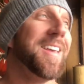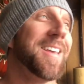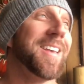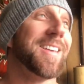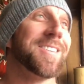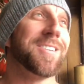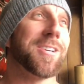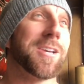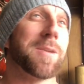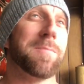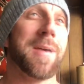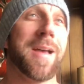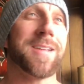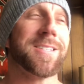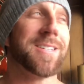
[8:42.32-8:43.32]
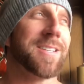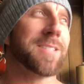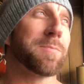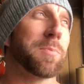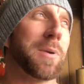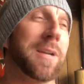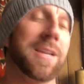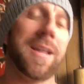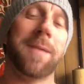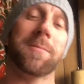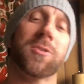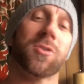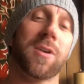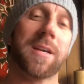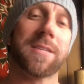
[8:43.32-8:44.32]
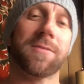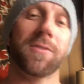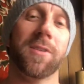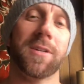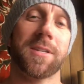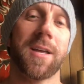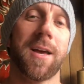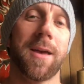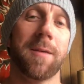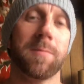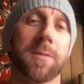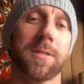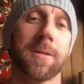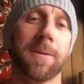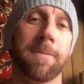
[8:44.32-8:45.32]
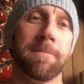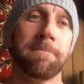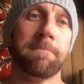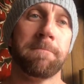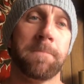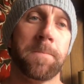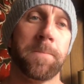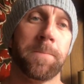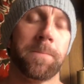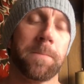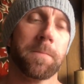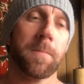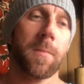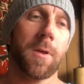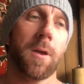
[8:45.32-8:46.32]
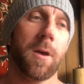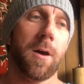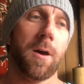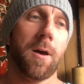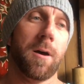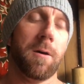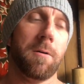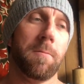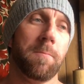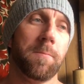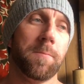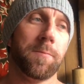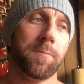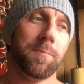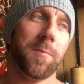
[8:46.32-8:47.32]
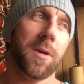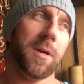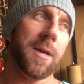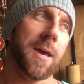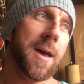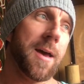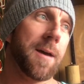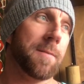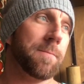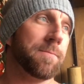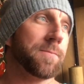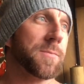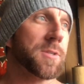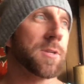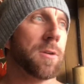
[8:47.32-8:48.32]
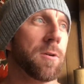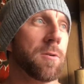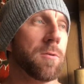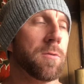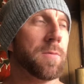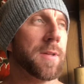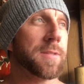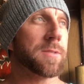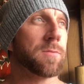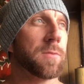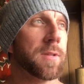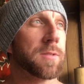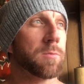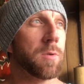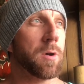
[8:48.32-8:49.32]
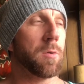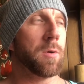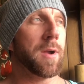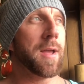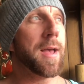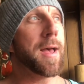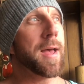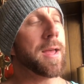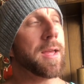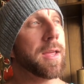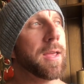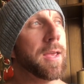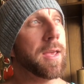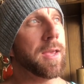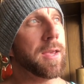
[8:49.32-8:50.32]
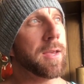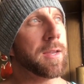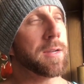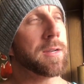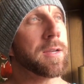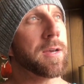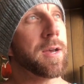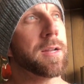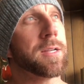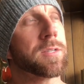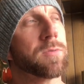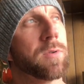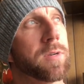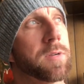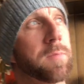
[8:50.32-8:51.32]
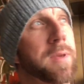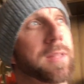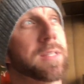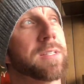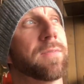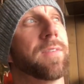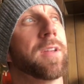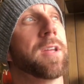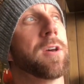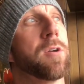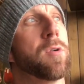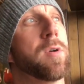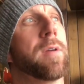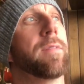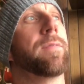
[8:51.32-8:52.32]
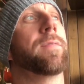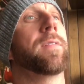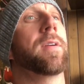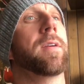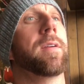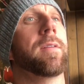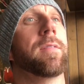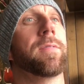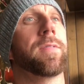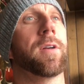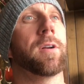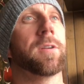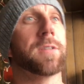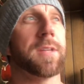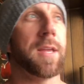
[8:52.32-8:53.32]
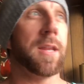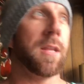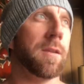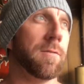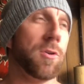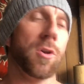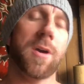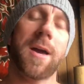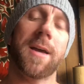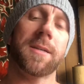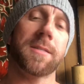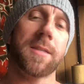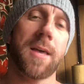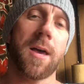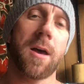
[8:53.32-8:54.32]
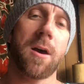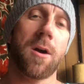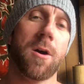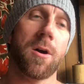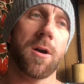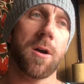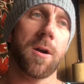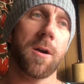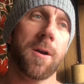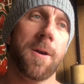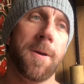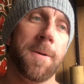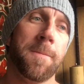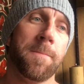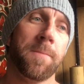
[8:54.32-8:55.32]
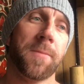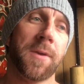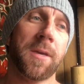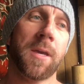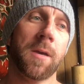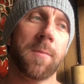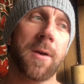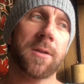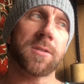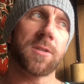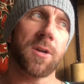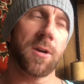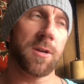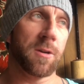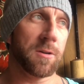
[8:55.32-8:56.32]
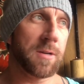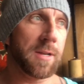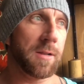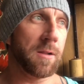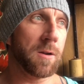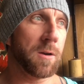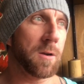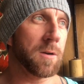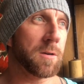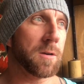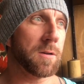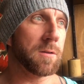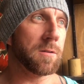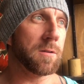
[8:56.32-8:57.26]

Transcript: as you can imagine, it's pretty damn stressful at times. But yeah, so that's where we're at, and I just wanted to make this video. If there's any of you guys that are thinking about starting your dealership